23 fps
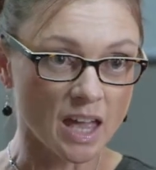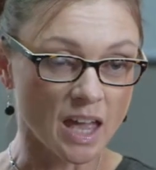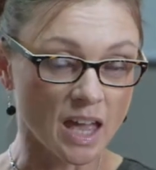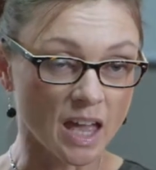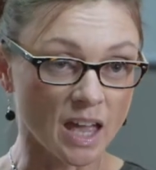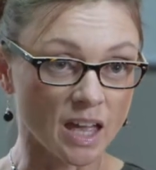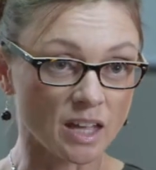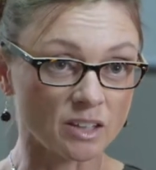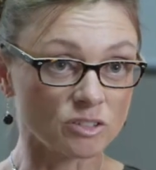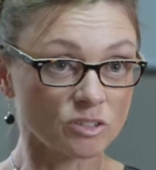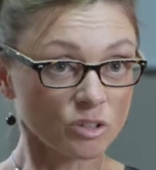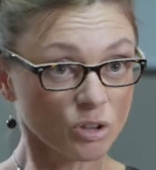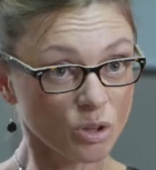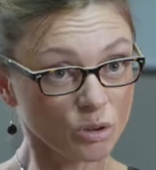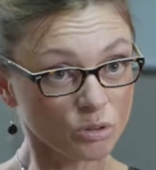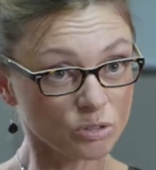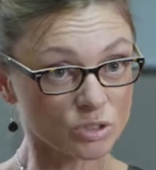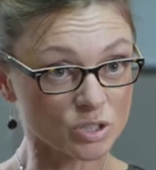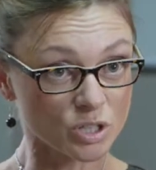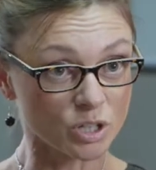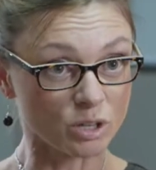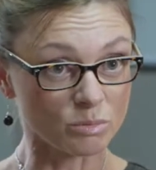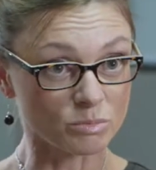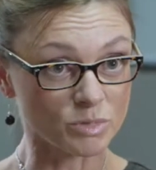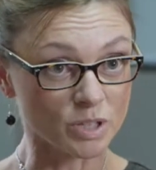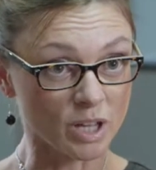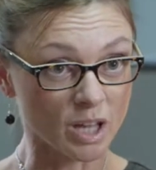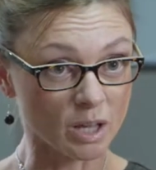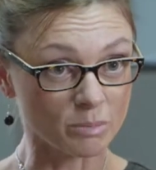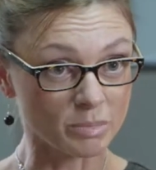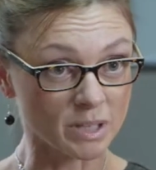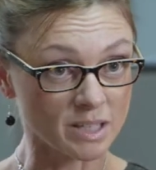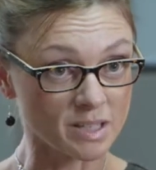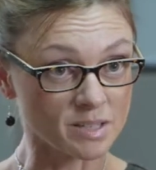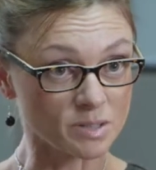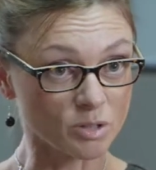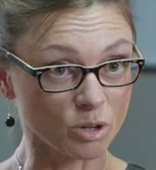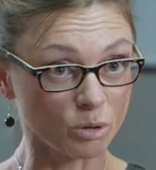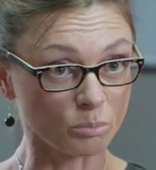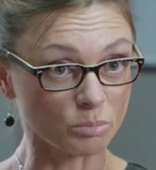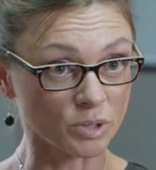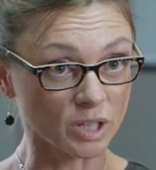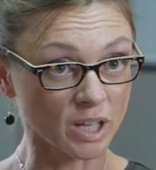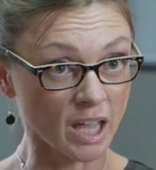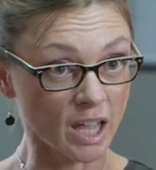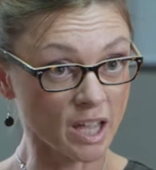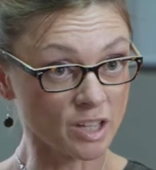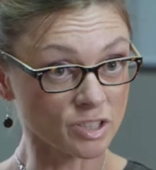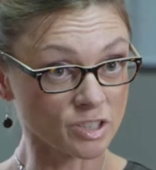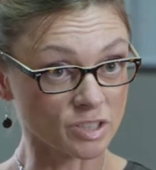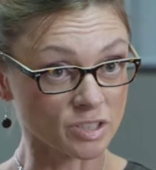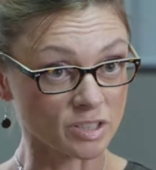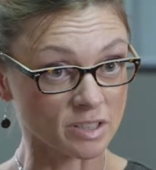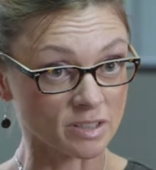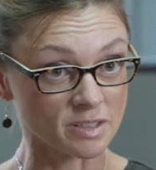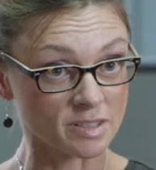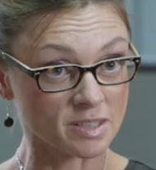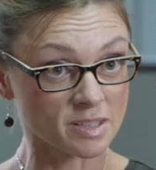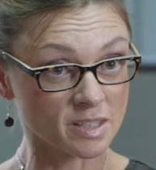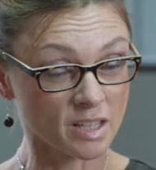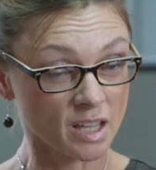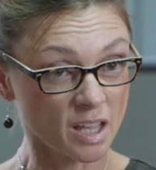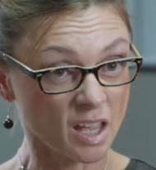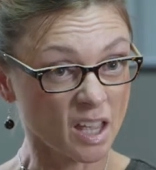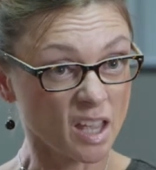and long-term diabetes complications.